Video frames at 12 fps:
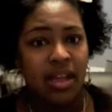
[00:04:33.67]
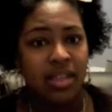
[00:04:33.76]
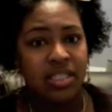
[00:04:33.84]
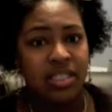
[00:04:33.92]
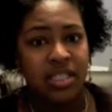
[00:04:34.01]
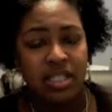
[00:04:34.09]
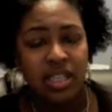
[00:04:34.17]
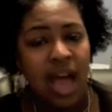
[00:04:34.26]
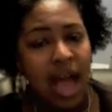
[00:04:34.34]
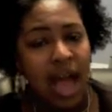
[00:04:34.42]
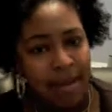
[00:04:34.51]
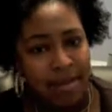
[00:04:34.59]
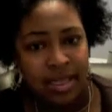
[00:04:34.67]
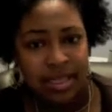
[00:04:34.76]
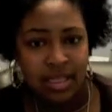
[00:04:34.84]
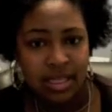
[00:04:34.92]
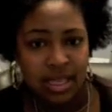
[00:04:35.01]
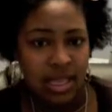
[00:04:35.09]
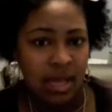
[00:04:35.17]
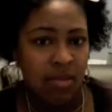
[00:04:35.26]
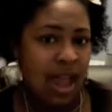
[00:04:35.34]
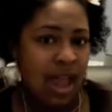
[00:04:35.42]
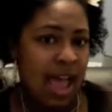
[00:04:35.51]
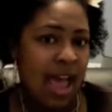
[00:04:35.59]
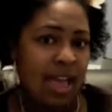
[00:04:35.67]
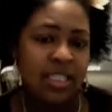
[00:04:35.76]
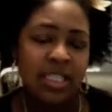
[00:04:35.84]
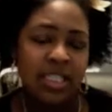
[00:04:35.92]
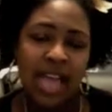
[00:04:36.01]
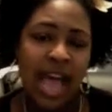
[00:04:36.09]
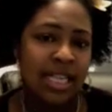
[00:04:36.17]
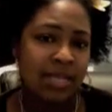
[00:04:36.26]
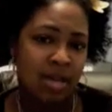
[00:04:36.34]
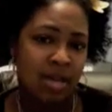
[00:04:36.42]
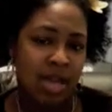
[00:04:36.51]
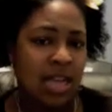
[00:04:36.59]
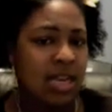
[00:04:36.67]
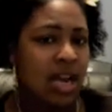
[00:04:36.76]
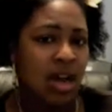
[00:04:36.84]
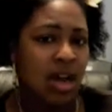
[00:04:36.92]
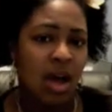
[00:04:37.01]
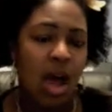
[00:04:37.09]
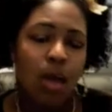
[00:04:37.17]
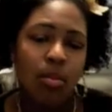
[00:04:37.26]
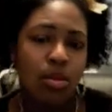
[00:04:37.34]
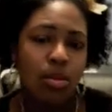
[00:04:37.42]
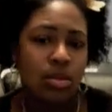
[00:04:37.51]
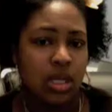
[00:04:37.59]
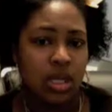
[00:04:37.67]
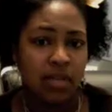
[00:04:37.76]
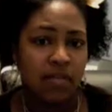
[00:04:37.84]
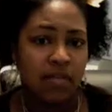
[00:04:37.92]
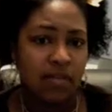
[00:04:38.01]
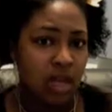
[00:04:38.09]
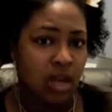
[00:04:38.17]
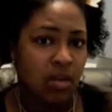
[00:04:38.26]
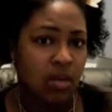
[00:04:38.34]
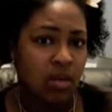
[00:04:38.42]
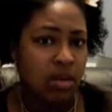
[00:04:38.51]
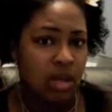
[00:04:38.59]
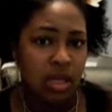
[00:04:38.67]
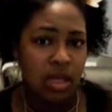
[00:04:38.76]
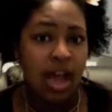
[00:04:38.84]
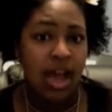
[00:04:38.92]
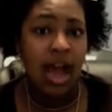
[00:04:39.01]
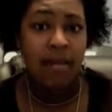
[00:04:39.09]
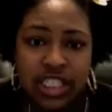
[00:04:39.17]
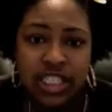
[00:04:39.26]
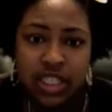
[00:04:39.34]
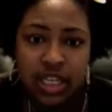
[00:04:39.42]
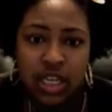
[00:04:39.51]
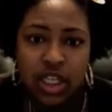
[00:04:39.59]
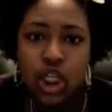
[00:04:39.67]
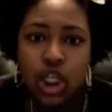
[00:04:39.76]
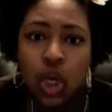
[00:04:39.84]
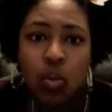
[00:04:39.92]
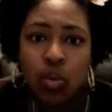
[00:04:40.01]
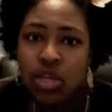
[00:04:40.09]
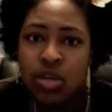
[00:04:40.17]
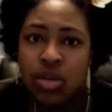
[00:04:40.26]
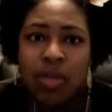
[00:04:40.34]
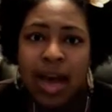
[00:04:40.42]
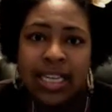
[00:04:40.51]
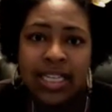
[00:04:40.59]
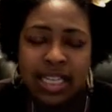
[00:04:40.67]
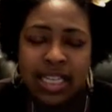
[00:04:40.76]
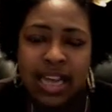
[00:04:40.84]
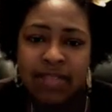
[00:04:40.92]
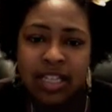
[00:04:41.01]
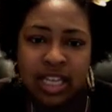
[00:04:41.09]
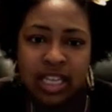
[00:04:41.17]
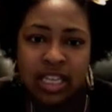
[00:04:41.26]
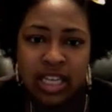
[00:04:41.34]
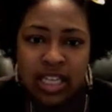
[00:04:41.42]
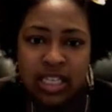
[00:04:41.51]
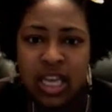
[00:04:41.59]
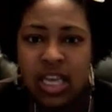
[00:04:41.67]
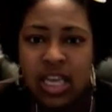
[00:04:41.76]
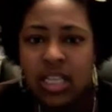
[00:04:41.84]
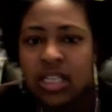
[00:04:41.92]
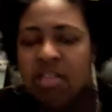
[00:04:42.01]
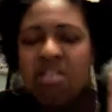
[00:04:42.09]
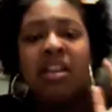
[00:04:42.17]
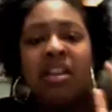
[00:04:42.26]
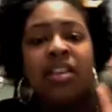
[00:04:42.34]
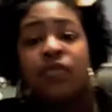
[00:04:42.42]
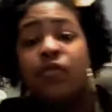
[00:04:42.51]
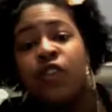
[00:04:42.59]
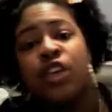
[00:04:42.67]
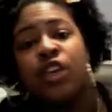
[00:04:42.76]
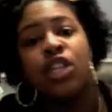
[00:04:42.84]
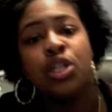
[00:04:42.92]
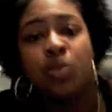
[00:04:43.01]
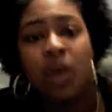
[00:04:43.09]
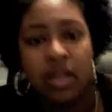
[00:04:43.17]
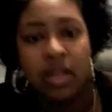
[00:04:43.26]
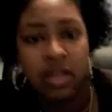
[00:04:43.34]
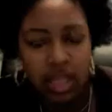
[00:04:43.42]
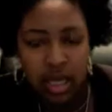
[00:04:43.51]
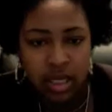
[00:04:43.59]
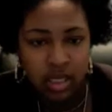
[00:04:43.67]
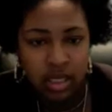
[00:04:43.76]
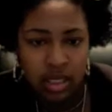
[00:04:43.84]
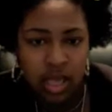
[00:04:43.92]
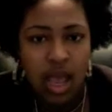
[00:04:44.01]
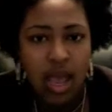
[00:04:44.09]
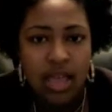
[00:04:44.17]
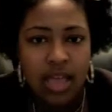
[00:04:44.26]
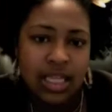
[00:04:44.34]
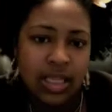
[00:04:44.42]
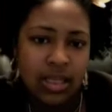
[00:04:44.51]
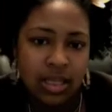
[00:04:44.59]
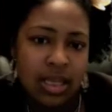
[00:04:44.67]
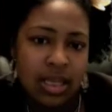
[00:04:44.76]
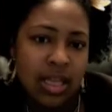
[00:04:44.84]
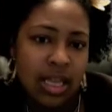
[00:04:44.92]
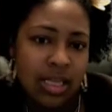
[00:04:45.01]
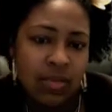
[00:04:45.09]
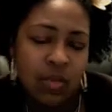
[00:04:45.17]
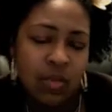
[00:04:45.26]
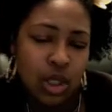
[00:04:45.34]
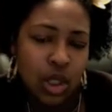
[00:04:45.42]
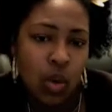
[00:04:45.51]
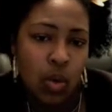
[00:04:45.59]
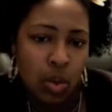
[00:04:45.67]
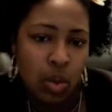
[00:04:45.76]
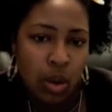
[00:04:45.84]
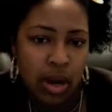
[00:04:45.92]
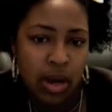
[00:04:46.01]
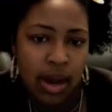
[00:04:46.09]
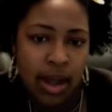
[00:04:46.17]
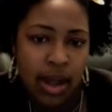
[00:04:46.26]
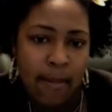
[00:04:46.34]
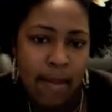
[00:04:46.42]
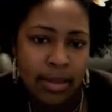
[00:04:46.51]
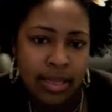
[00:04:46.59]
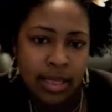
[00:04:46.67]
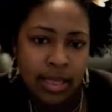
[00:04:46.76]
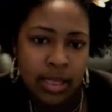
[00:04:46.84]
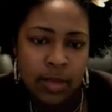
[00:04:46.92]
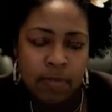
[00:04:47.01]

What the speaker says: just comments that they want to ask, just ask me, and then I'll post another video with all of the comments. So when your body doesn't have to digest things, it is free to do other things. That's what's so important about this.